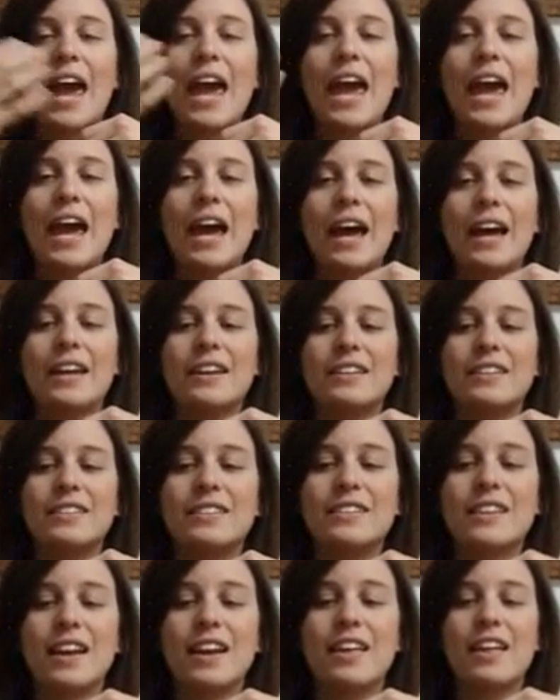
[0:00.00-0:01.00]

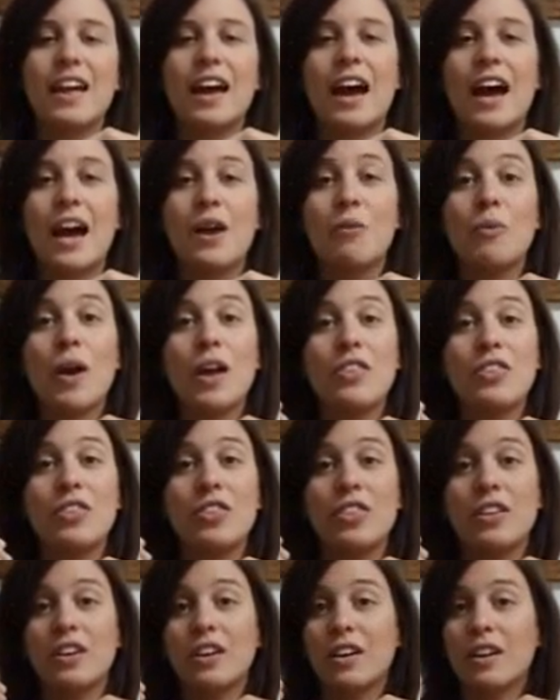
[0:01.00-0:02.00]
And I
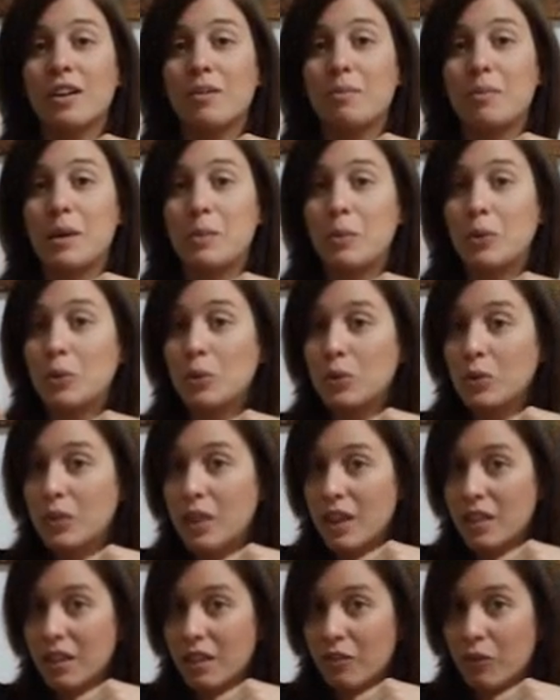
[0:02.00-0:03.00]
write the people who
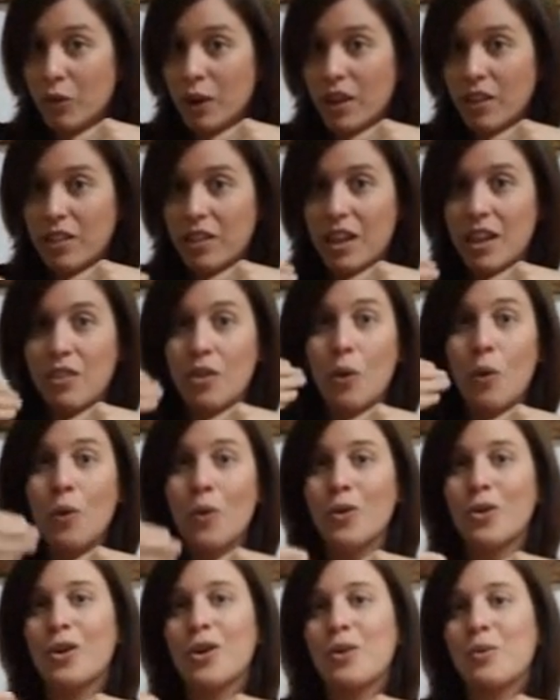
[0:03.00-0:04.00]
they live with in the
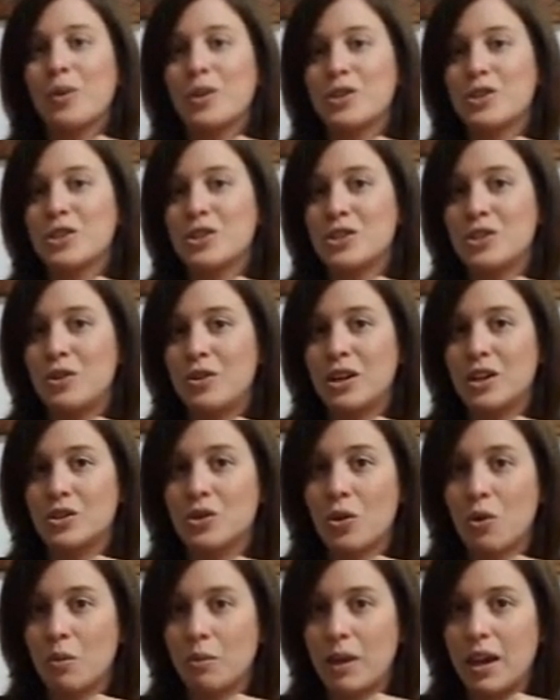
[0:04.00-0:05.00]
order in which the student
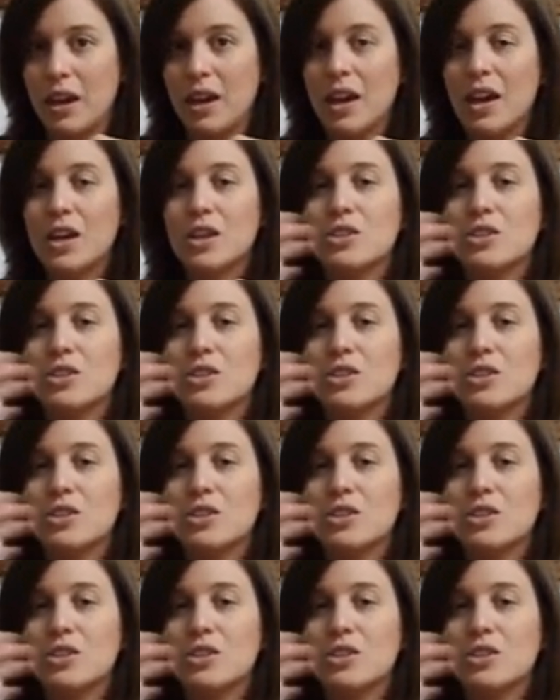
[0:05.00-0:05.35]
told me.